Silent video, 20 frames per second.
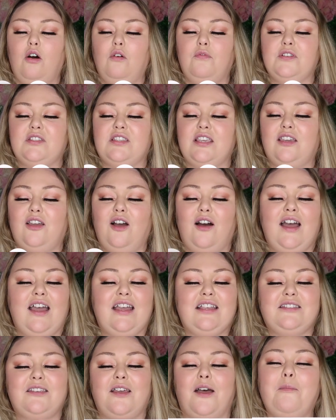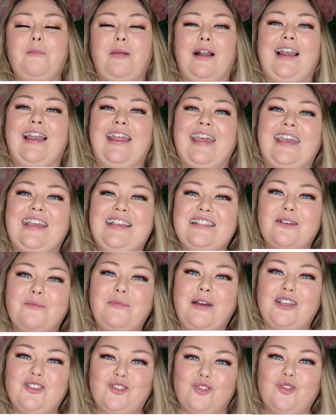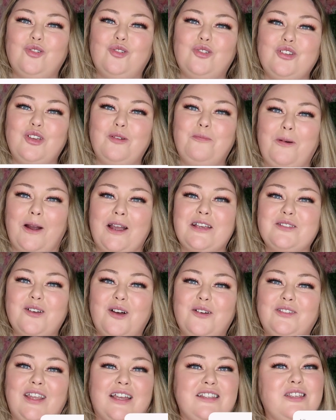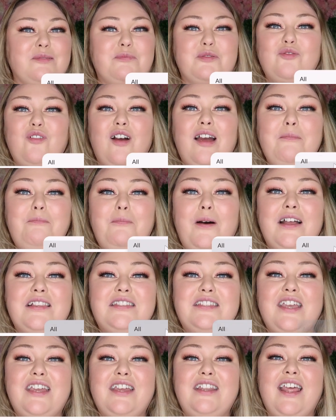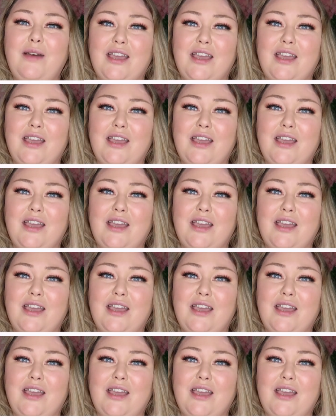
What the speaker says: Obviously guys, please make sure you press on that subscribe button,